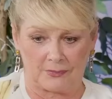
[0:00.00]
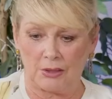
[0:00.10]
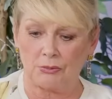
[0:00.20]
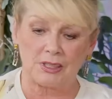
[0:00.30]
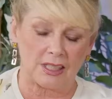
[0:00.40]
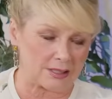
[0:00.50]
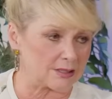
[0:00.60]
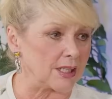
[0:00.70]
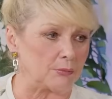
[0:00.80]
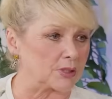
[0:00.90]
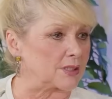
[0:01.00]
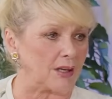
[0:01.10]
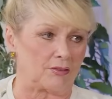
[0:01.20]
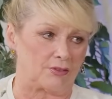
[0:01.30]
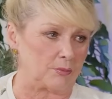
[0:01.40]
it was it was
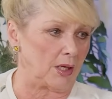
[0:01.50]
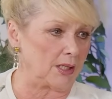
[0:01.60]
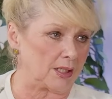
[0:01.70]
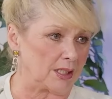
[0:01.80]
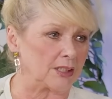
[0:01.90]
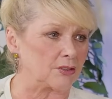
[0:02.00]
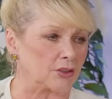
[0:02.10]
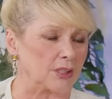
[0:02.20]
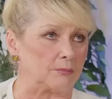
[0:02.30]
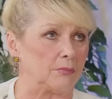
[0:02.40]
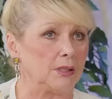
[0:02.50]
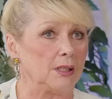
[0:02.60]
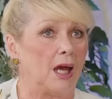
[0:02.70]
tough for Mike, and it took him.